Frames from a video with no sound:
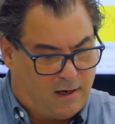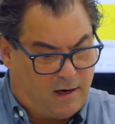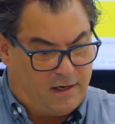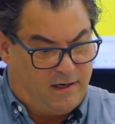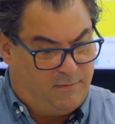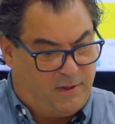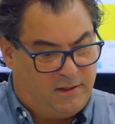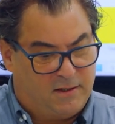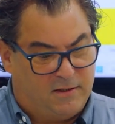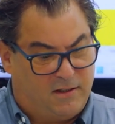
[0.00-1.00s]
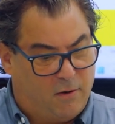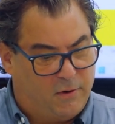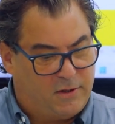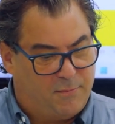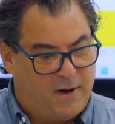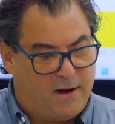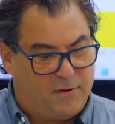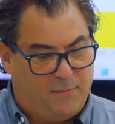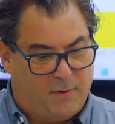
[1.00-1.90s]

I didn't mean to go into math,